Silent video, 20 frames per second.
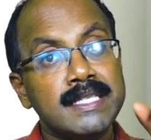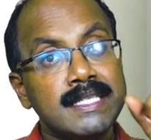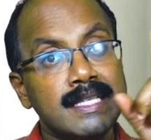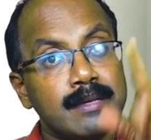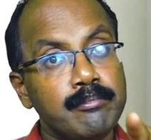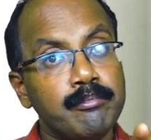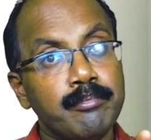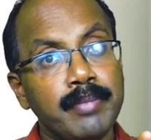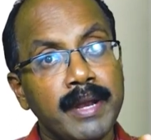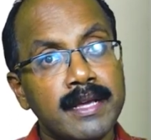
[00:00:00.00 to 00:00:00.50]

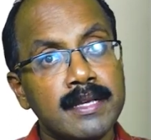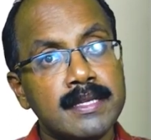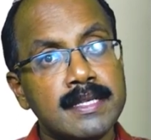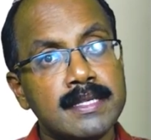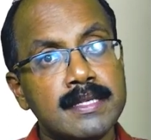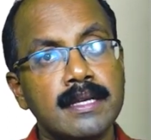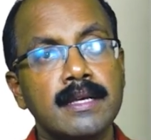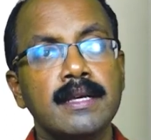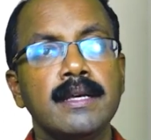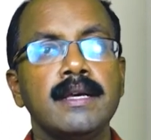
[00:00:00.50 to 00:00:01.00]

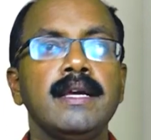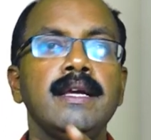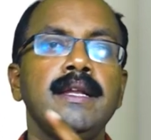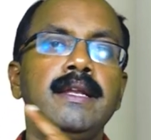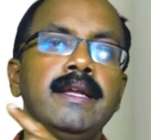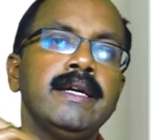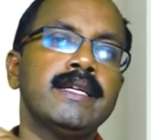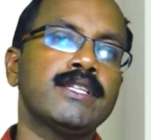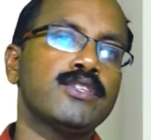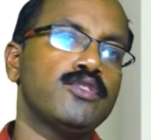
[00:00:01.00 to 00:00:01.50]
simplex, it
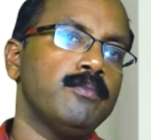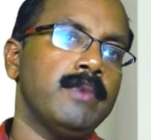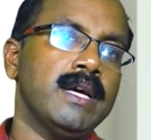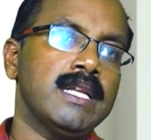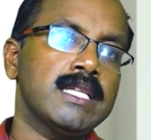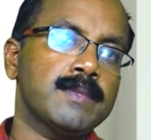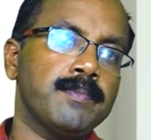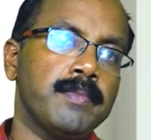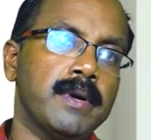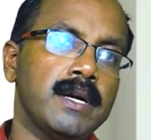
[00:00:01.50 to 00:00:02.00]
leads to
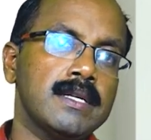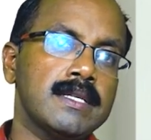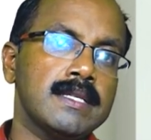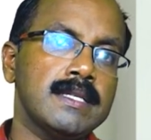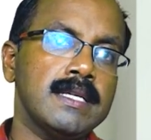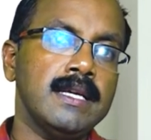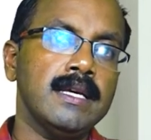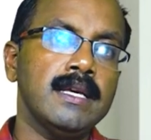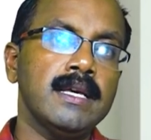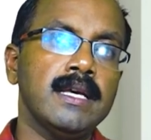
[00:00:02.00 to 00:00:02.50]
Bells
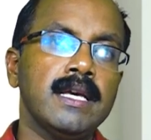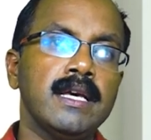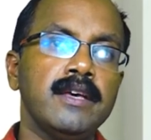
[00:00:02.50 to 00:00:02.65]
palsy.